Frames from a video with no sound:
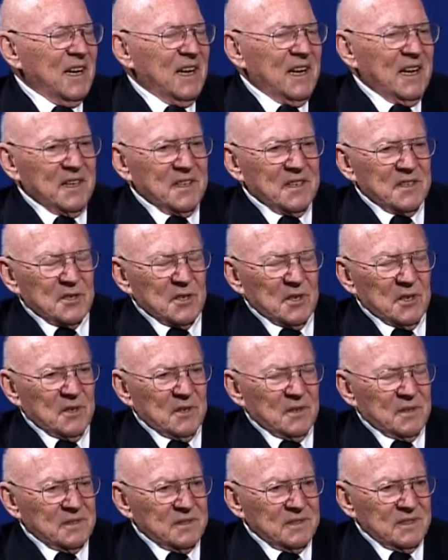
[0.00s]
And
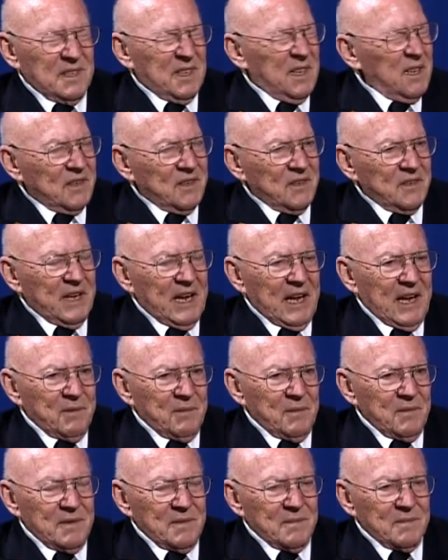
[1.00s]
so,
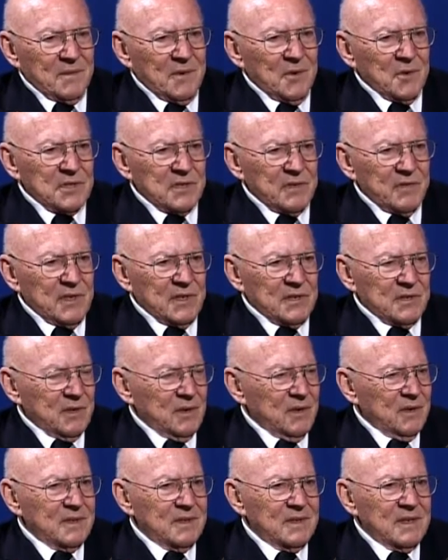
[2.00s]
and most of us
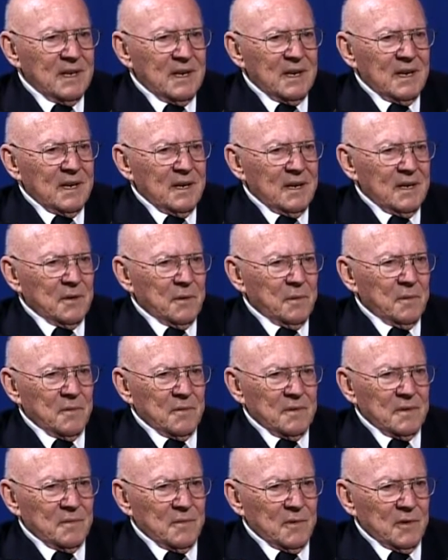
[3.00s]
are,
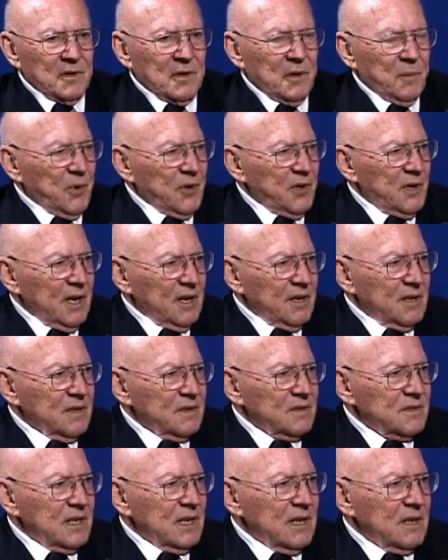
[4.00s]
we're going to protect
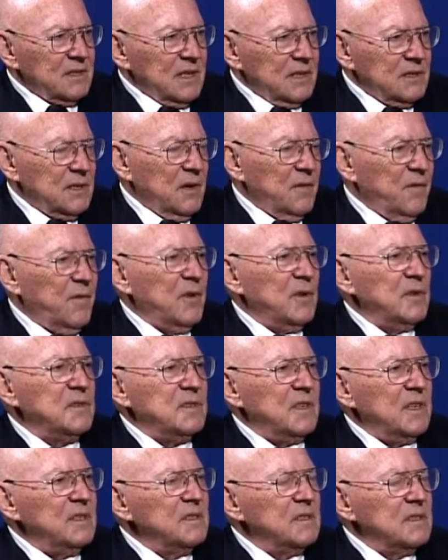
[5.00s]
ourselves. That's our first
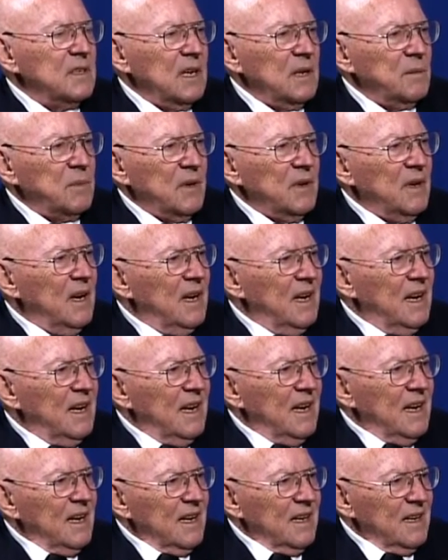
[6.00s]
instinct. But
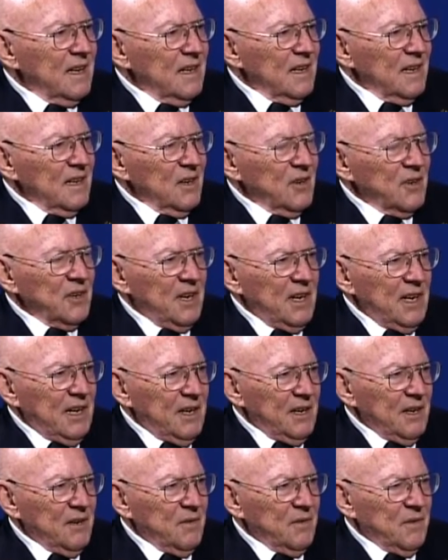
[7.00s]
learning how
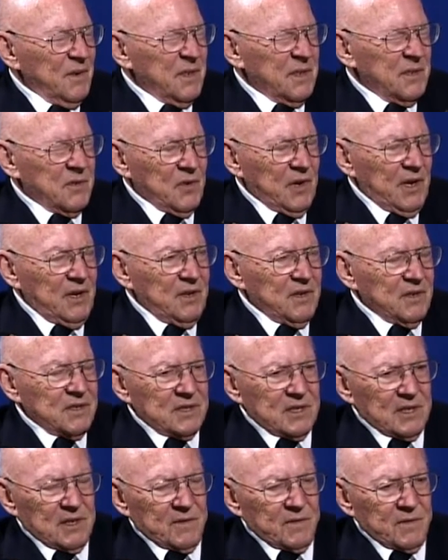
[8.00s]
to restrain
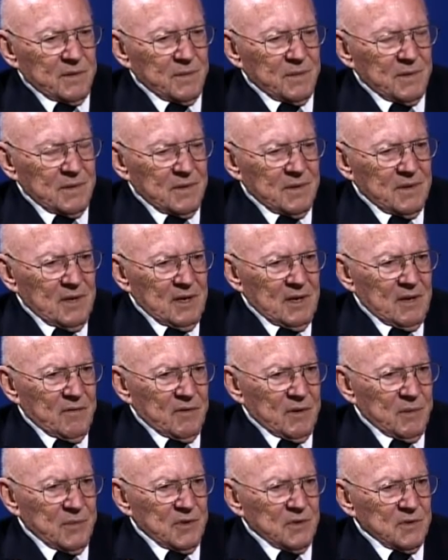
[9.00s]
yourself
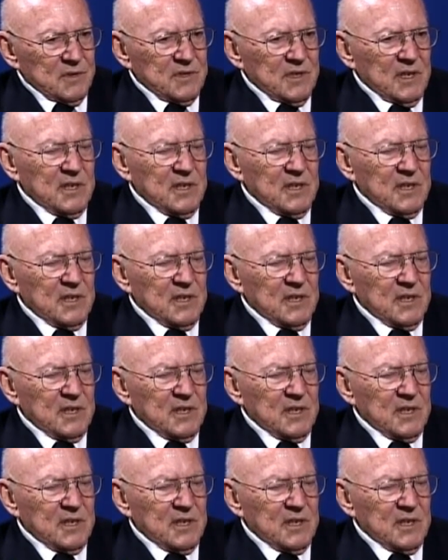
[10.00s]
from those things.